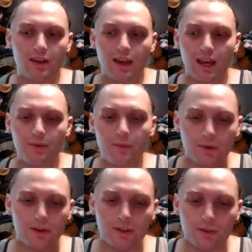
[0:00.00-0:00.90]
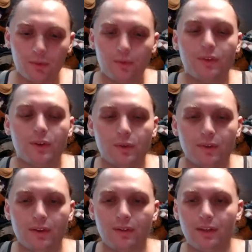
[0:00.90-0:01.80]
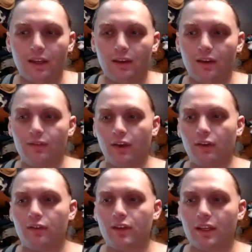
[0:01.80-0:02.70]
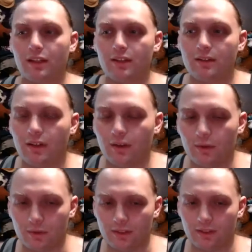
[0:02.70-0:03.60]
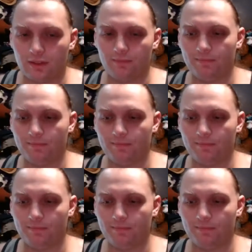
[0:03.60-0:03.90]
I even wanted to do a review of internet shows